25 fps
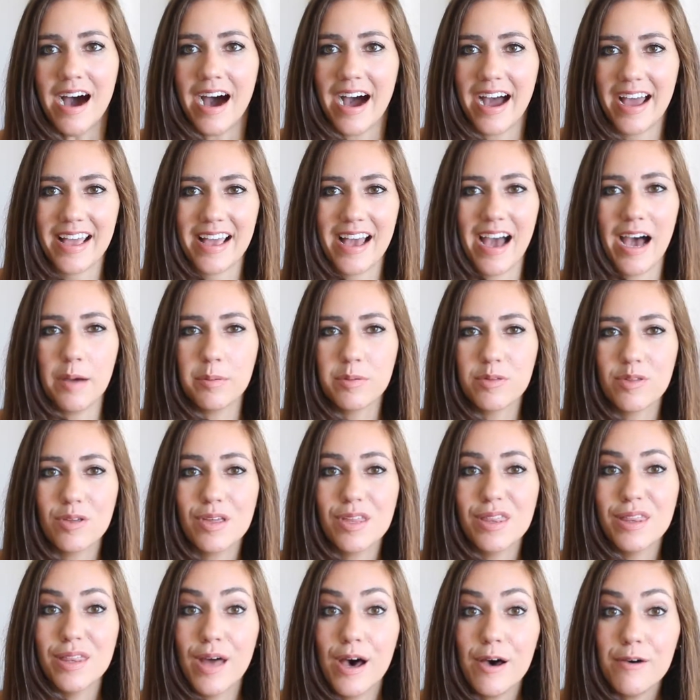I
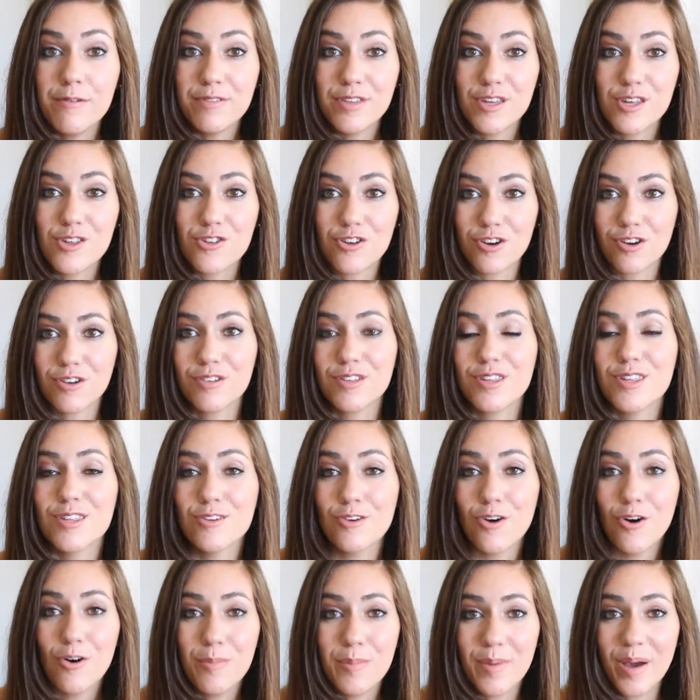absolutely love this shirt
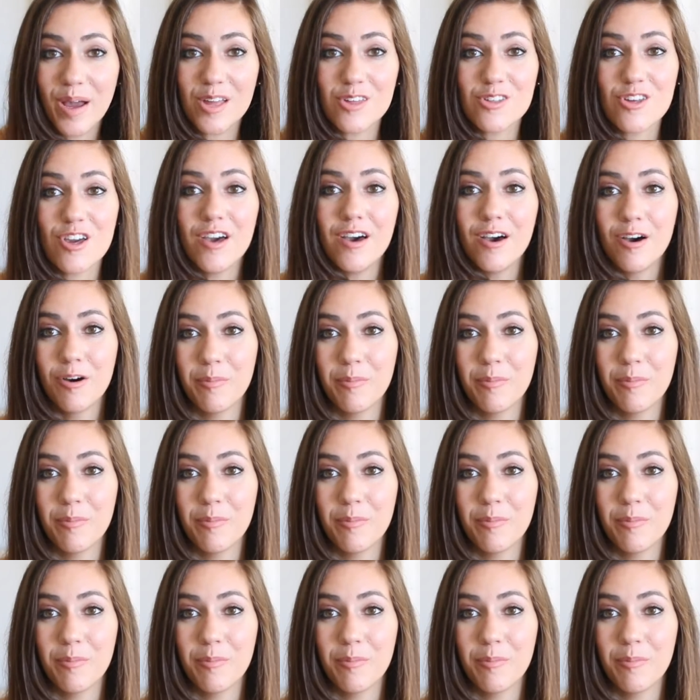so much.